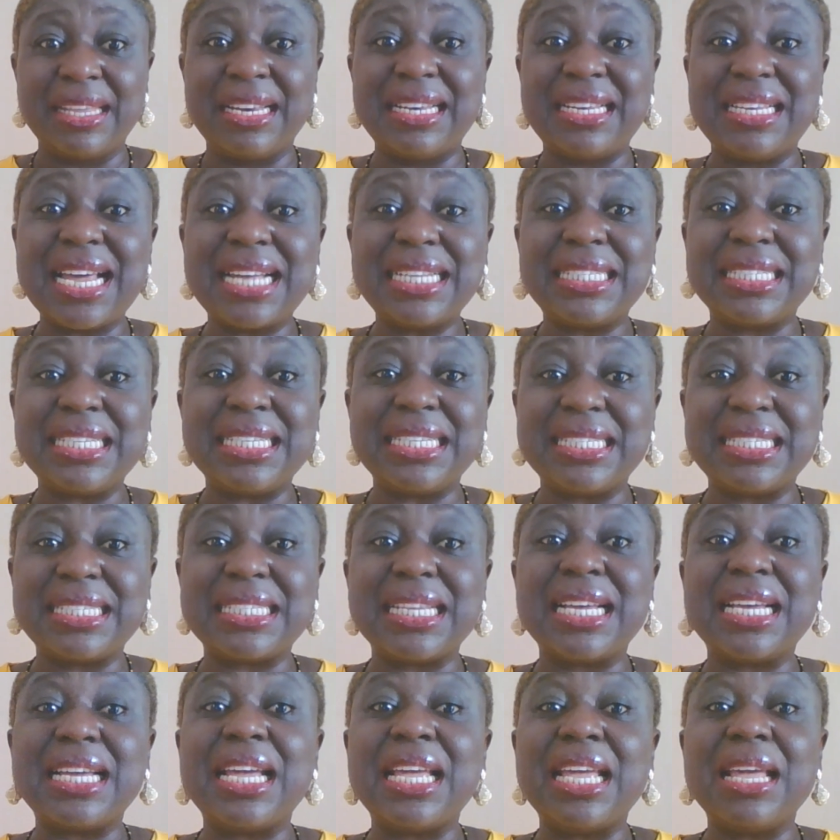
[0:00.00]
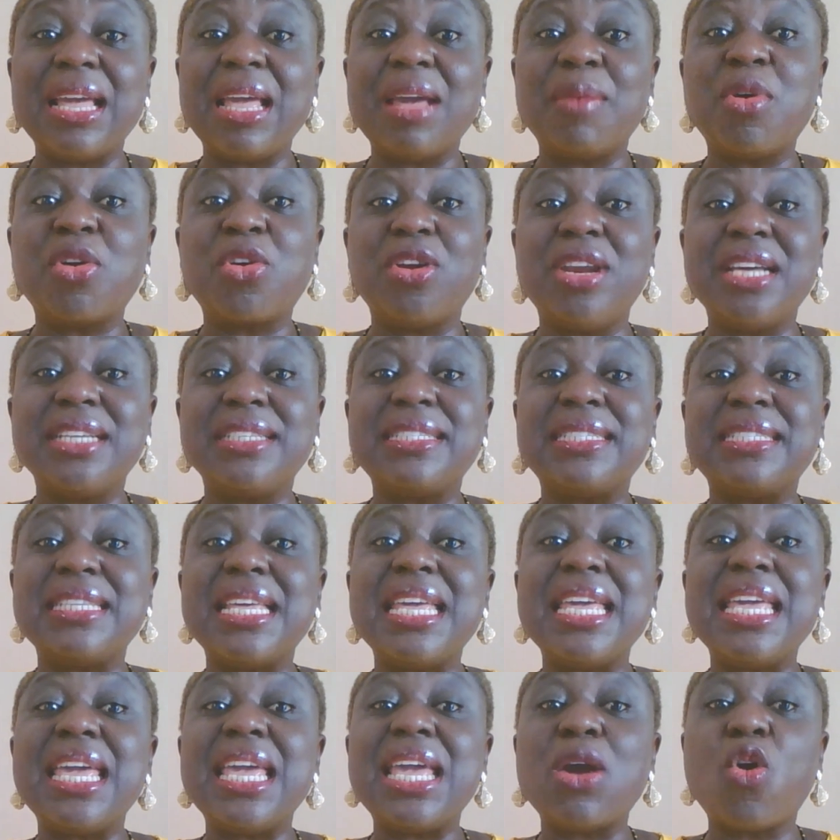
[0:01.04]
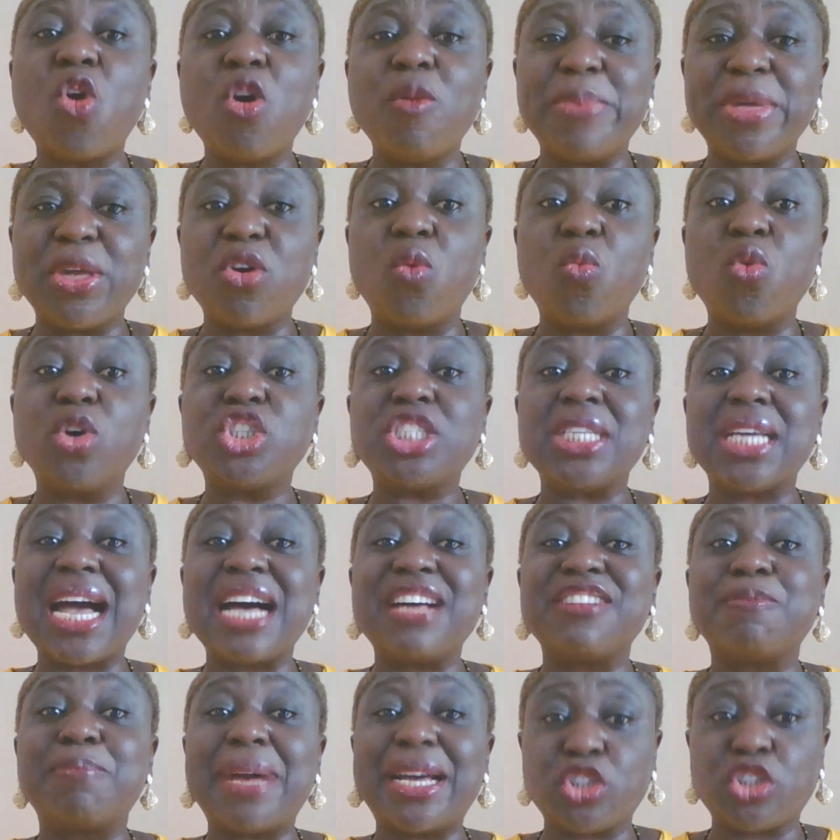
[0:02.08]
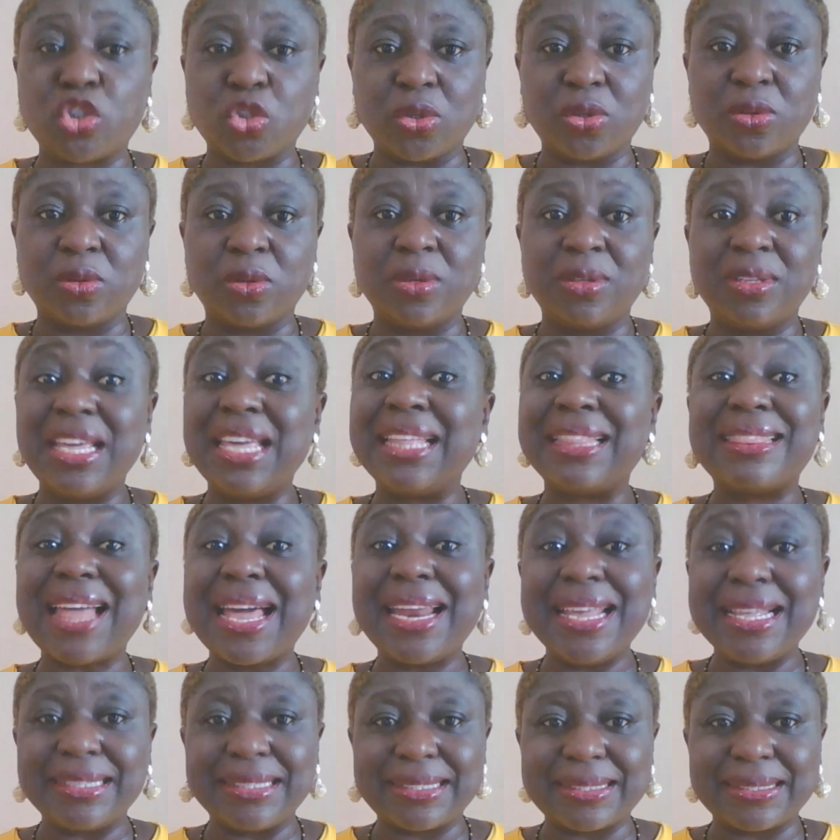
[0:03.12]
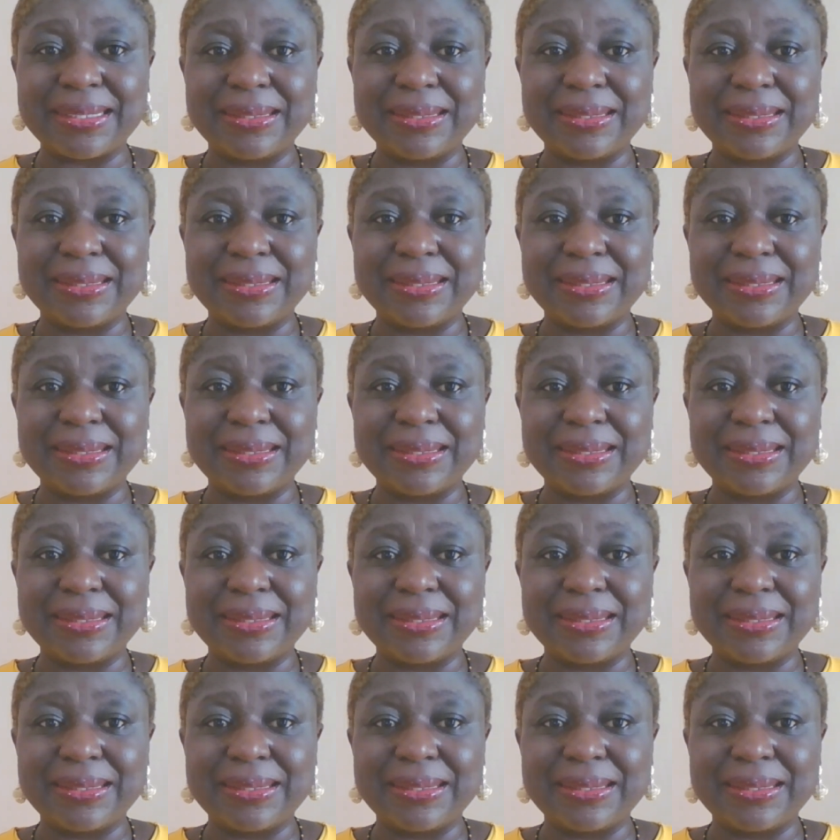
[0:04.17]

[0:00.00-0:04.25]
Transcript: That is more or less a hobby or what she has passion, the talent.